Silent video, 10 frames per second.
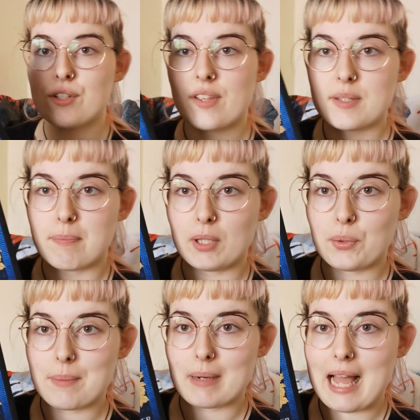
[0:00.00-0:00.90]
So this
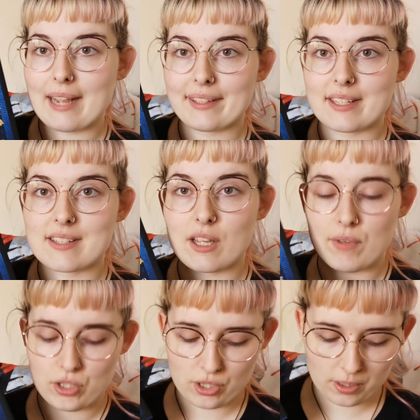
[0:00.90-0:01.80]
bluey black is the
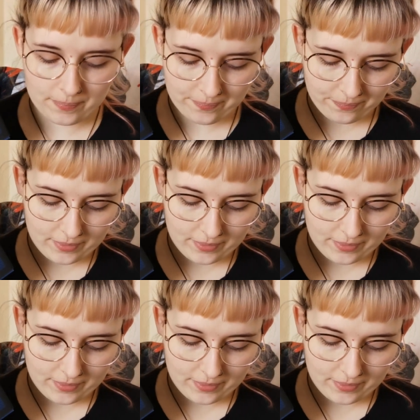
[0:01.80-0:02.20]
original,